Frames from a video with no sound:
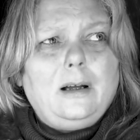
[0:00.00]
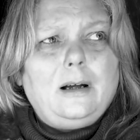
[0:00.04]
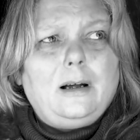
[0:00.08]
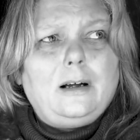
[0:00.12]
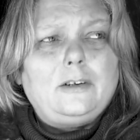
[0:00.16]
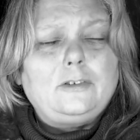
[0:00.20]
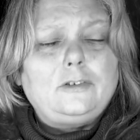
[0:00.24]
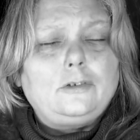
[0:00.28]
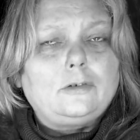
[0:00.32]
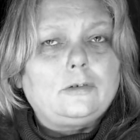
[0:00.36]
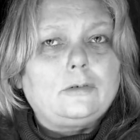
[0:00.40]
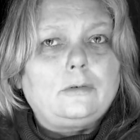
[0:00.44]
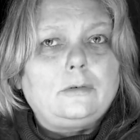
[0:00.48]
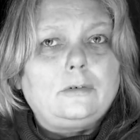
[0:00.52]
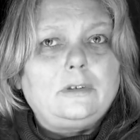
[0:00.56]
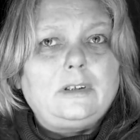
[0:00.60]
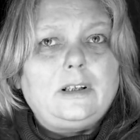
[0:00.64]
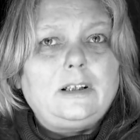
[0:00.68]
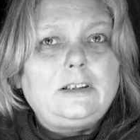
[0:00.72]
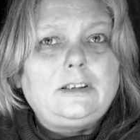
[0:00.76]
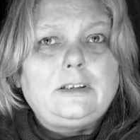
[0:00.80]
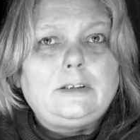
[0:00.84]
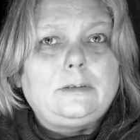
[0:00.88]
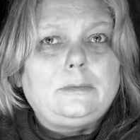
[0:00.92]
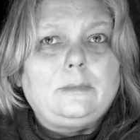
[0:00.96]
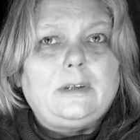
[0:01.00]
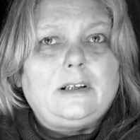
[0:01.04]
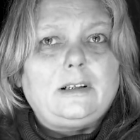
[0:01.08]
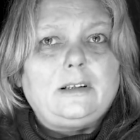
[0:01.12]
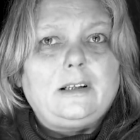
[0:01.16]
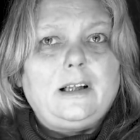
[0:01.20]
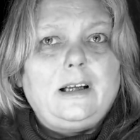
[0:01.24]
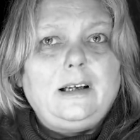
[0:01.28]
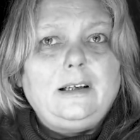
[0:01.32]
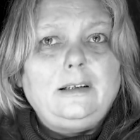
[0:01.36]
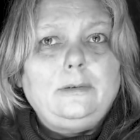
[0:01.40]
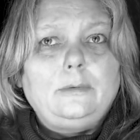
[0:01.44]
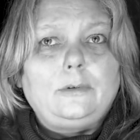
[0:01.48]
And you're going, this is my
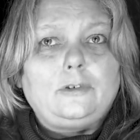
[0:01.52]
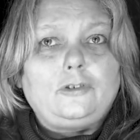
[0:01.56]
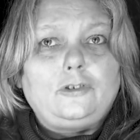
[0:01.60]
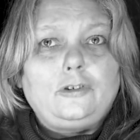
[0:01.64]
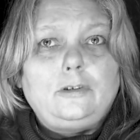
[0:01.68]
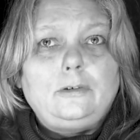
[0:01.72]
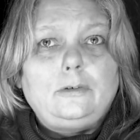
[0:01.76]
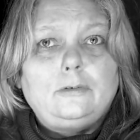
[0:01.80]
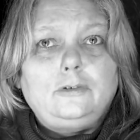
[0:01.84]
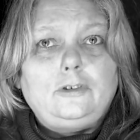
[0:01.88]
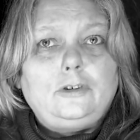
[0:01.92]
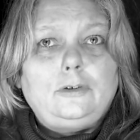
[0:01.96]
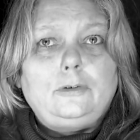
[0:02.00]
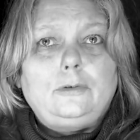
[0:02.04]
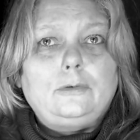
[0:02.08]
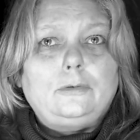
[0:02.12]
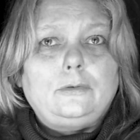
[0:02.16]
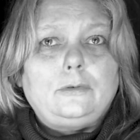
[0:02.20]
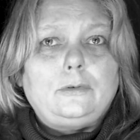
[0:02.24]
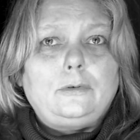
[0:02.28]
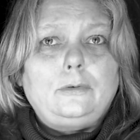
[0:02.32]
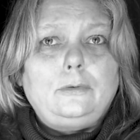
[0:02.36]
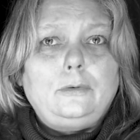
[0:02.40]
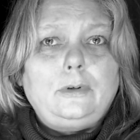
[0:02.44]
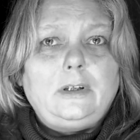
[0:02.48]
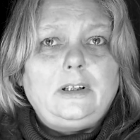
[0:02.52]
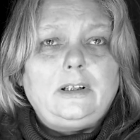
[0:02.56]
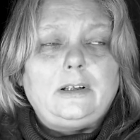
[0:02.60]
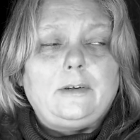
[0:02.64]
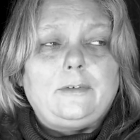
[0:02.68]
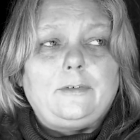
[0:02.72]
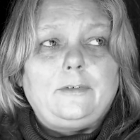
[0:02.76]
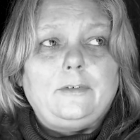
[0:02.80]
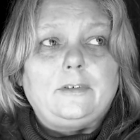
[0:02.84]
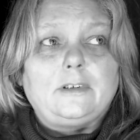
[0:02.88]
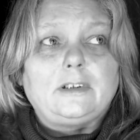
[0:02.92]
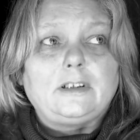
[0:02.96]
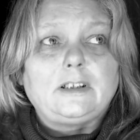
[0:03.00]
language, you know, you don't know the
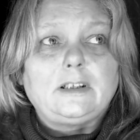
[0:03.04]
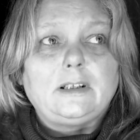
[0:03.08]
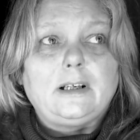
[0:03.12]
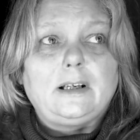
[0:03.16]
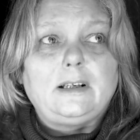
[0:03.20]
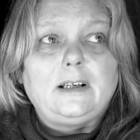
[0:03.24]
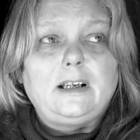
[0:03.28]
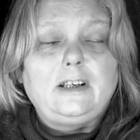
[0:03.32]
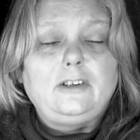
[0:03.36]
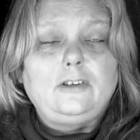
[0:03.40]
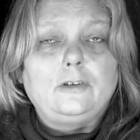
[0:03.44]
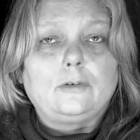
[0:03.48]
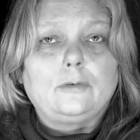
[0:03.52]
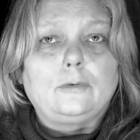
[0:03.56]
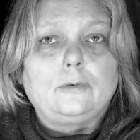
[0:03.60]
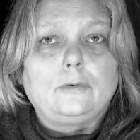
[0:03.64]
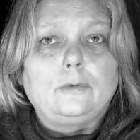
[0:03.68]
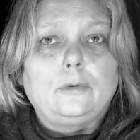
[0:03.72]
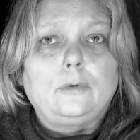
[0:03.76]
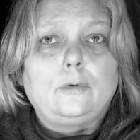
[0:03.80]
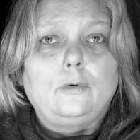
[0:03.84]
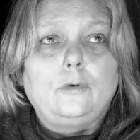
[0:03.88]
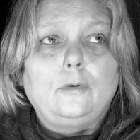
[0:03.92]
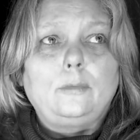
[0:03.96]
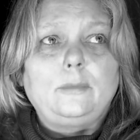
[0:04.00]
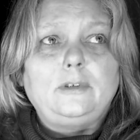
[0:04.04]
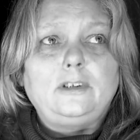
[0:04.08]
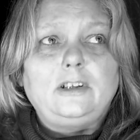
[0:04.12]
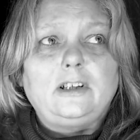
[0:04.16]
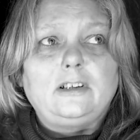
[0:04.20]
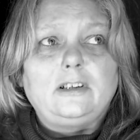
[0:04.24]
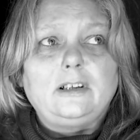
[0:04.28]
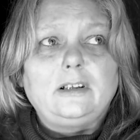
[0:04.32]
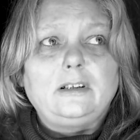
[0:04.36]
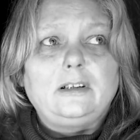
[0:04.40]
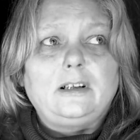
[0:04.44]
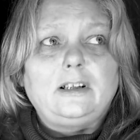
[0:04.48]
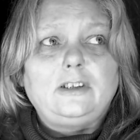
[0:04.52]
difference. And then you're going home and you
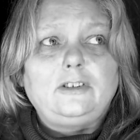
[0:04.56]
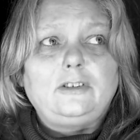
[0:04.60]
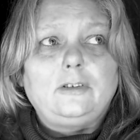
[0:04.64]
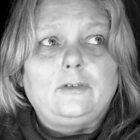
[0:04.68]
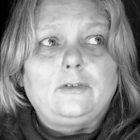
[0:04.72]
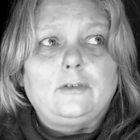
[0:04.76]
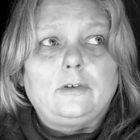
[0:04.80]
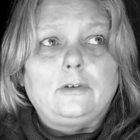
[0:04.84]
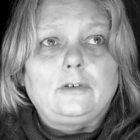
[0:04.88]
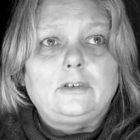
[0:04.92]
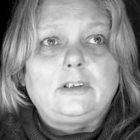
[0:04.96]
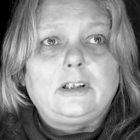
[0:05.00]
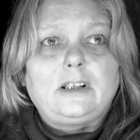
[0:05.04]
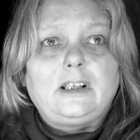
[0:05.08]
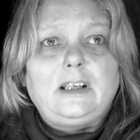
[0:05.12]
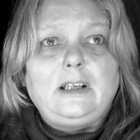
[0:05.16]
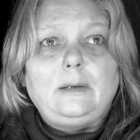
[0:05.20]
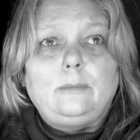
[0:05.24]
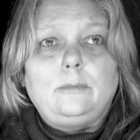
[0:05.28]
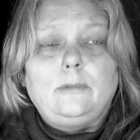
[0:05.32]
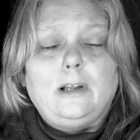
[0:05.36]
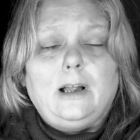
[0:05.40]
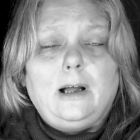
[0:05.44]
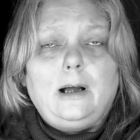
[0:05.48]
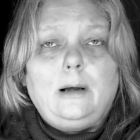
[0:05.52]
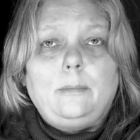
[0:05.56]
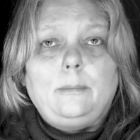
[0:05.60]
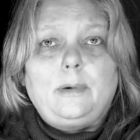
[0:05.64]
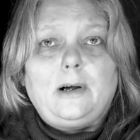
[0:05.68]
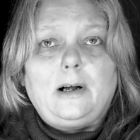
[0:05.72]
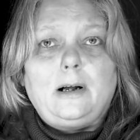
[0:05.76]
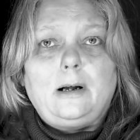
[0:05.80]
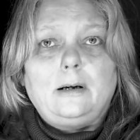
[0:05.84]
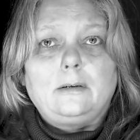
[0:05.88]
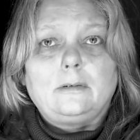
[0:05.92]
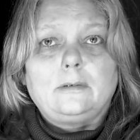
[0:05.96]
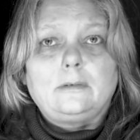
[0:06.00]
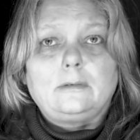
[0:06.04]
realise you've got to keep that
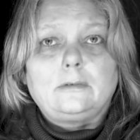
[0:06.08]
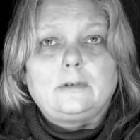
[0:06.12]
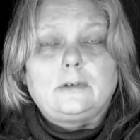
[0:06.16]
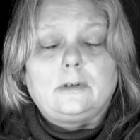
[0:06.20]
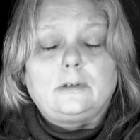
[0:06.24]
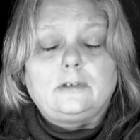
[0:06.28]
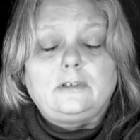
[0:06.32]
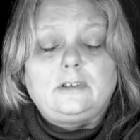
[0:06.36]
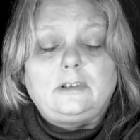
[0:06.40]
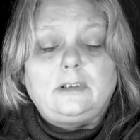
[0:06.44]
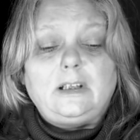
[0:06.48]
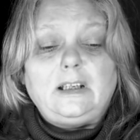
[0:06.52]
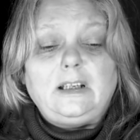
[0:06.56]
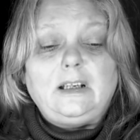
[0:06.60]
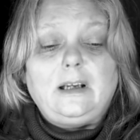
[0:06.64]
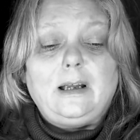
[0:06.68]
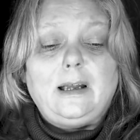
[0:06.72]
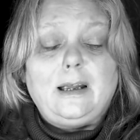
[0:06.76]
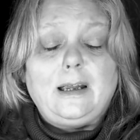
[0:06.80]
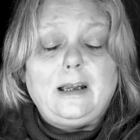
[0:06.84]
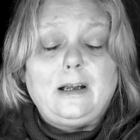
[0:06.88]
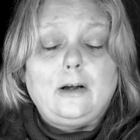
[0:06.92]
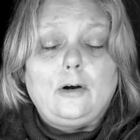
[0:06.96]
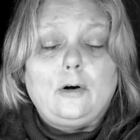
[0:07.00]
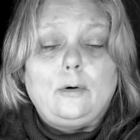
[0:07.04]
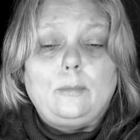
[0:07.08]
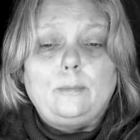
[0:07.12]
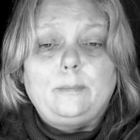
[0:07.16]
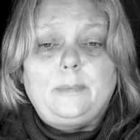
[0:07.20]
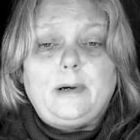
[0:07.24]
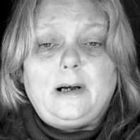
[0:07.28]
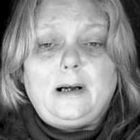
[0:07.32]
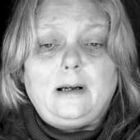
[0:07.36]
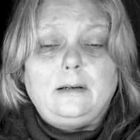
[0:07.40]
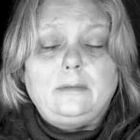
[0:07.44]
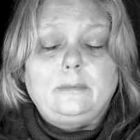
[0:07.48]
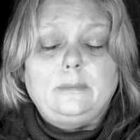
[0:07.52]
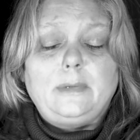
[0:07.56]
part
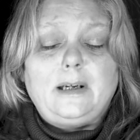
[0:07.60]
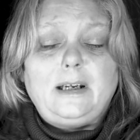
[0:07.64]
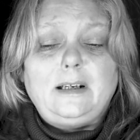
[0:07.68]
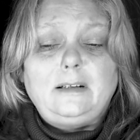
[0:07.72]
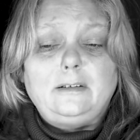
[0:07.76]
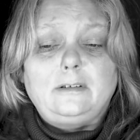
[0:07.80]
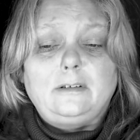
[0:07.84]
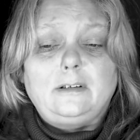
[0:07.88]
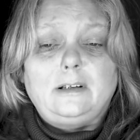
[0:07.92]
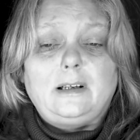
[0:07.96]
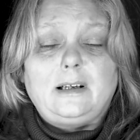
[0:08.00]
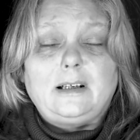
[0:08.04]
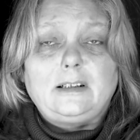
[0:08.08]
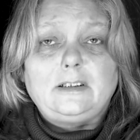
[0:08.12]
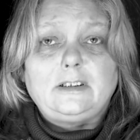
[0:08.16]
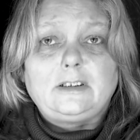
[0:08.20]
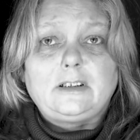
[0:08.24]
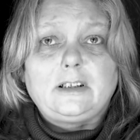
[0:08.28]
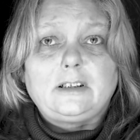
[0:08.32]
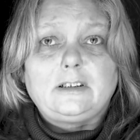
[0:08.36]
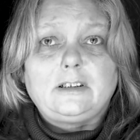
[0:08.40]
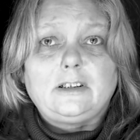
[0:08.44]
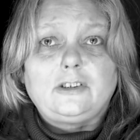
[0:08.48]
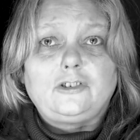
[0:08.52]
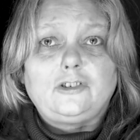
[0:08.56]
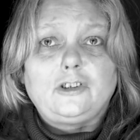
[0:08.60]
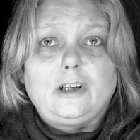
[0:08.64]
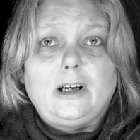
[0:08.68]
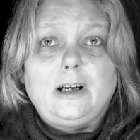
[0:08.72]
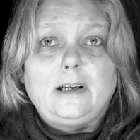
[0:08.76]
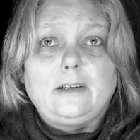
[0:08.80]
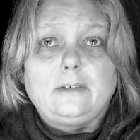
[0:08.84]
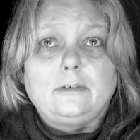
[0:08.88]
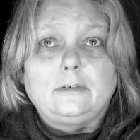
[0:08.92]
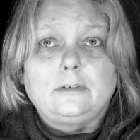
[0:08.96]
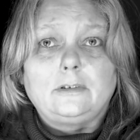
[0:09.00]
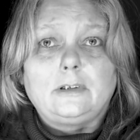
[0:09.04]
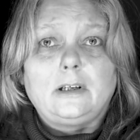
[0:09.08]
compartmentalised as a
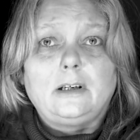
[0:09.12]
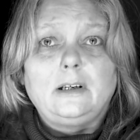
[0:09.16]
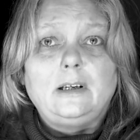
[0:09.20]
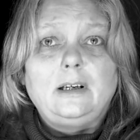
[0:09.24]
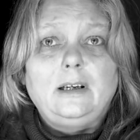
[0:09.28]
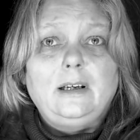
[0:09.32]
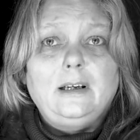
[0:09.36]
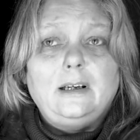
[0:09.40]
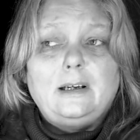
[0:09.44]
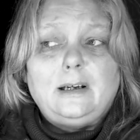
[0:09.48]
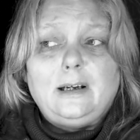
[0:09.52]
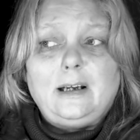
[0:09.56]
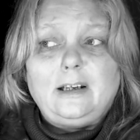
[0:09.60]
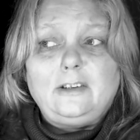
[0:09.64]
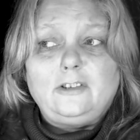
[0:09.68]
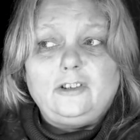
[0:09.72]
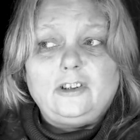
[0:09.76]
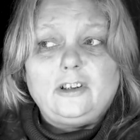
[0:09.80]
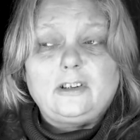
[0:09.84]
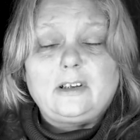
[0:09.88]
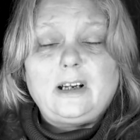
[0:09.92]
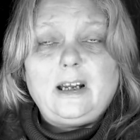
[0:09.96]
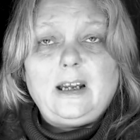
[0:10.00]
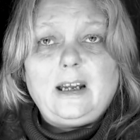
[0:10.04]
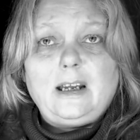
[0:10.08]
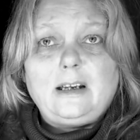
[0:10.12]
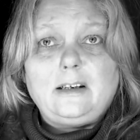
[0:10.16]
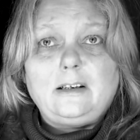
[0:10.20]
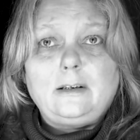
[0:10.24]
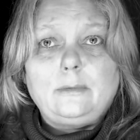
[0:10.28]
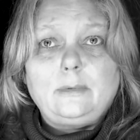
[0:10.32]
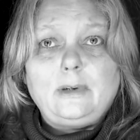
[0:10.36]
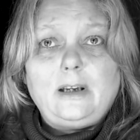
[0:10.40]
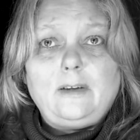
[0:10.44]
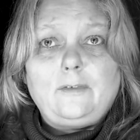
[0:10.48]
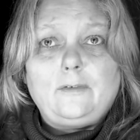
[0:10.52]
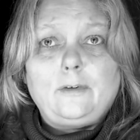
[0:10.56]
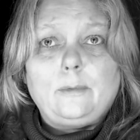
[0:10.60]
child in your head
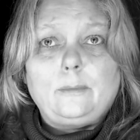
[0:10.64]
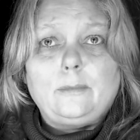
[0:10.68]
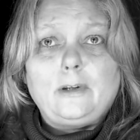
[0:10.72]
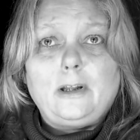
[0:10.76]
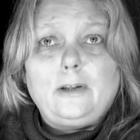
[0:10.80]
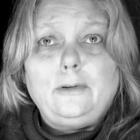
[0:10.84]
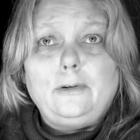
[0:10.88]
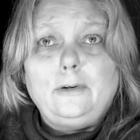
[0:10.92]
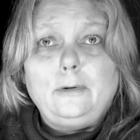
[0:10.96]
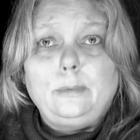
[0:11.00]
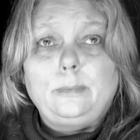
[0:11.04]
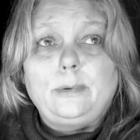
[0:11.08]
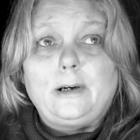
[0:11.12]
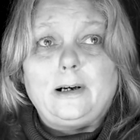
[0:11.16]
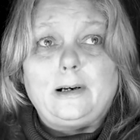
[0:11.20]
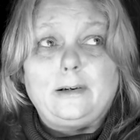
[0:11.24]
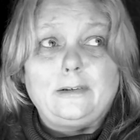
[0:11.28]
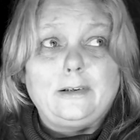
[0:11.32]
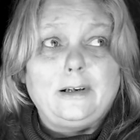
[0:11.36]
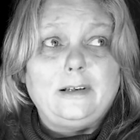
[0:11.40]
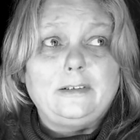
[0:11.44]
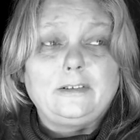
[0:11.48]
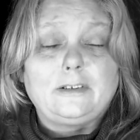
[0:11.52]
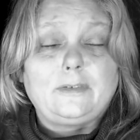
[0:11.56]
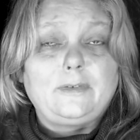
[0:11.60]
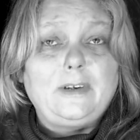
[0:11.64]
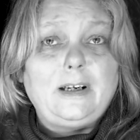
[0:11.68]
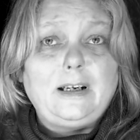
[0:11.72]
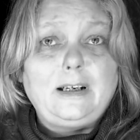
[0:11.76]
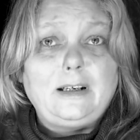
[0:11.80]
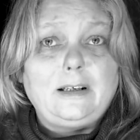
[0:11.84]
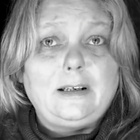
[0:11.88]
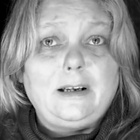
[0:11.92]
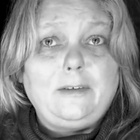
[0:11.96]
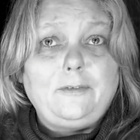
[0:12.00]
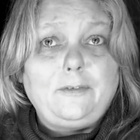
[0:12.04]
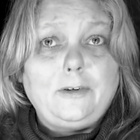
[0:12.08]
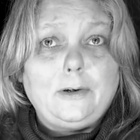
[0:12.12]
away from the other part. And it's
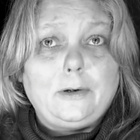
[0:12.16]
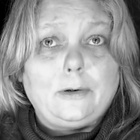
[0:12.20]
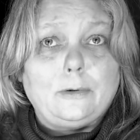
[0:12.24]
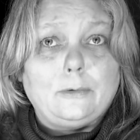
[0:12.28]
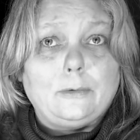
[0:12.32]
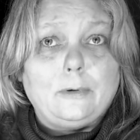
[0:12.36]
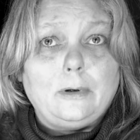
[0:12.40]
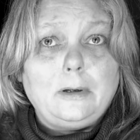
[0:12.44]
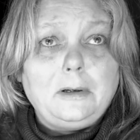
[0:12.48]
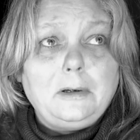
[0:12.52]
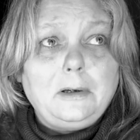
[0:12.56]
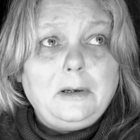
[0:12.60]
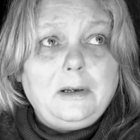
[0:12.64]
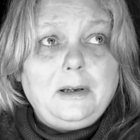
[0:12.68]
very difficult